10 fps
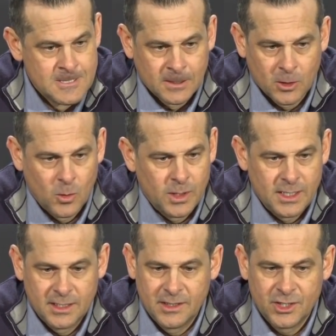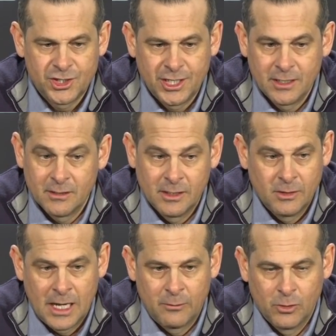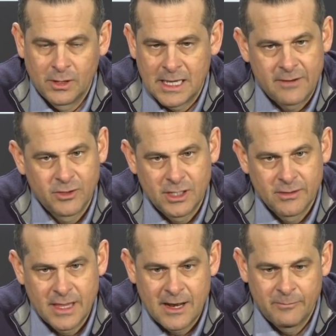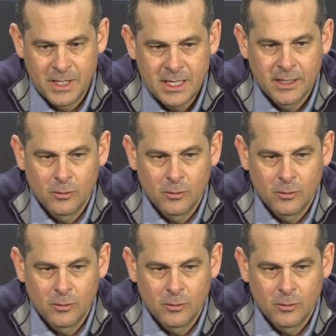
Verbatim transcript: going into this year and really every year that I've been here,